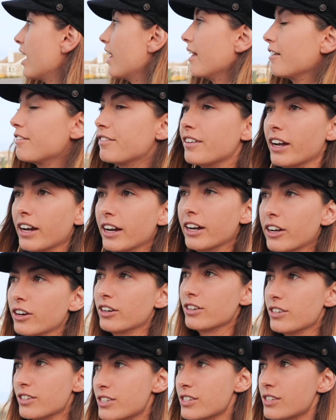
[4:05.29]
that ferry
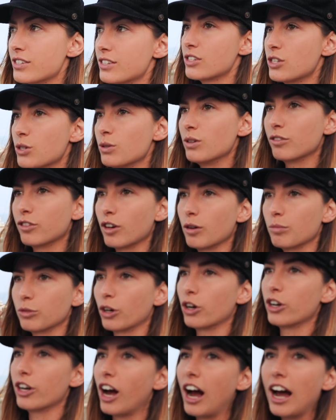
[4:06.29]
goes to and from
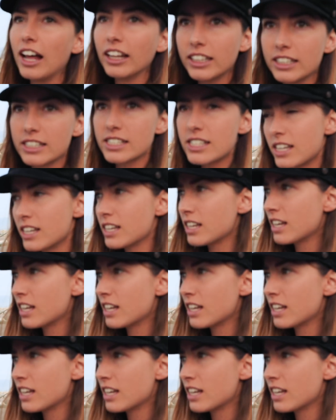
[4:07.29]
Rhode Island